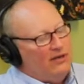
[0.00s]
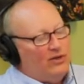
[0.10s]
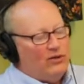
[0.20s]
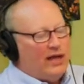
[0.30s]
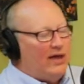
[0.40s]
Even
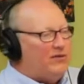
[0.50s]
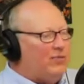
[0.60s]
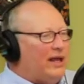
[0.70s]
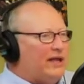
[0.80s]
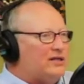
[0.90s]
though they have a
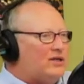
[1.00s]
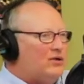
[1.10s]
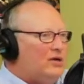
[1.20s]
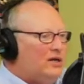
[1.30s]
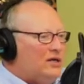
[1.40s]
plan. Yeah.
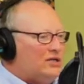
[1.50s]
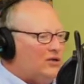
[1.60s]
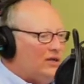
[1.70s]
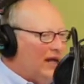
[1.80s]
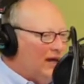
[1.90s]

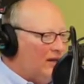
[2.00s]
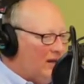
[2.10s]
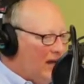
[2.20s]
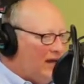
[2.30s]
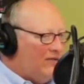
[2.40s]
So a
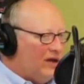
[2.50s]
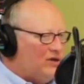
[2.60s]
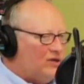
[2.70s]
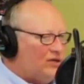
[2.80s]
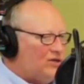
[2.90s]
lot of
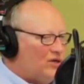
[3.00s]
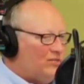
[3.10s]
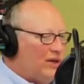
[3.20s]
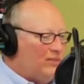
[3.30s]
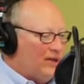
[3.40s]
underinsured
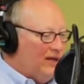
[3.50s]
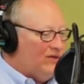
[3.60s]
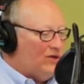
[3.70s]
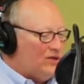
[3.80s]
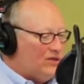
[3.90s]
people,
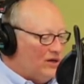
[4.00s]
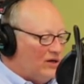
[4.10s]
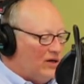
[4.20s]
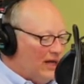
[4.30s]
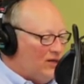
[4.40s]
even those that
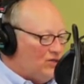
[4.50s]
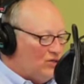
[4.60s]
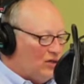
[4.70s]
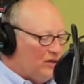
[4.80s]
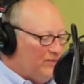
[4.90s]
are
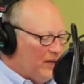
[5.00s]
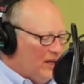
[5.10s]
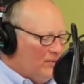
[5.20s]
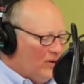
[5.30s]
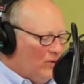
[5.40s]
insured.
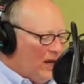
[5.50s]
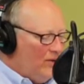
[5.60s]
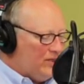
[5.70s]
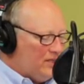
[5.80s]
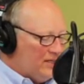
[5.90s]
But what I
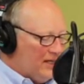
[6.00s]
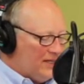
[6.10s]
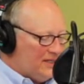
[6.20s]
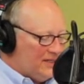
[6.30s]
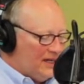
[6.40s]
would
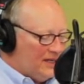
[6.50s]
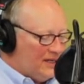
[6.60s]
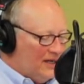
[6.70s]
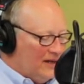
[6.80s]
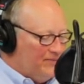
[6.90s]
suggest is that
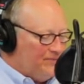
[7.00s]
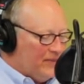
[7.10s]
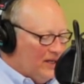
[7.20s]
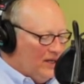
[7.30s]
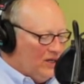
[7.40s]

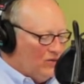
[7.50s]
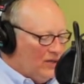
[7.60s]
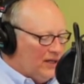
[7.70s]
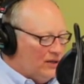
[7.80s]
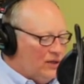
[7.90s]
you
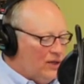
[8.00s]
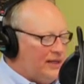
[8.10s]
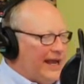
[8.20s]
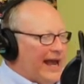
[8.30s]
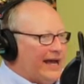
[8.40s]
really look
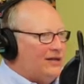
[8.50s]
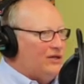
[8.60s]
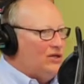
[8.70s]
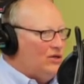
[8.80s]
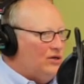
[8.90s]
at
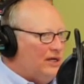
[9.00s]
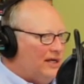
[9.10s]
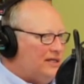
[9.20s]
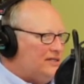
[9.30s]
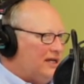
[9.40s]
your
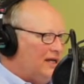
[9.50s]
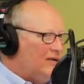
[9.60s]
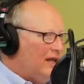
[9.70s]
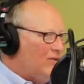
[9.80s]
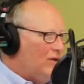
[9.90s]
needs
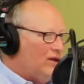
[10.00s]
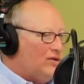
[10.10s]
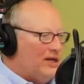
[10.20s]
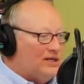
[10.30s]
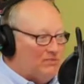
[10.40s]
and what your
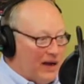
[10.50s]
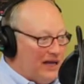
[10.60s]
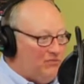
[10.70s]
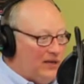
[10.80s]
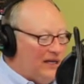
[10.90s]
needs
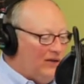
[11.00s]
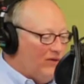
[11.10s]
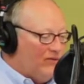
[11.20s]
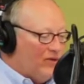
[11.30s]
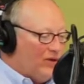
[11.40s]
might be, even
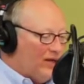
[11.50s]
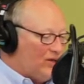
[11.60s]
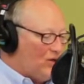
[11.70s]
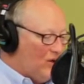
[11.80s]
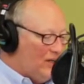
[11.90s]
if you're not
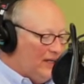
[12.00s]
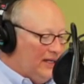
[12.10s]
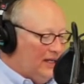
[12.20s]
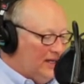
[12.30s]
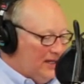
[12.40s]
currently
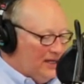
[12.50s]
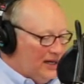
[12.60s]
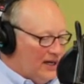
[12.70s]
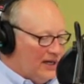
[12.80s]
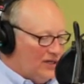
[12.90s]

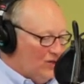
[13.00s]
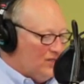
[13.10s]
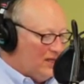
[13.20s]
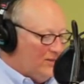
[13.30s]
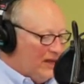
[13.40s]

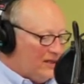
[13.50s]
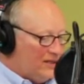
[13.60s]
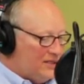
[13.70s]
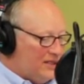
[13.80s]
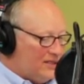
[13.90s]
using the medical
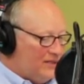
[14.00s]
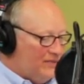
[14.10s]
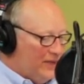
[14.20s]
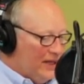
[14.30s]
system.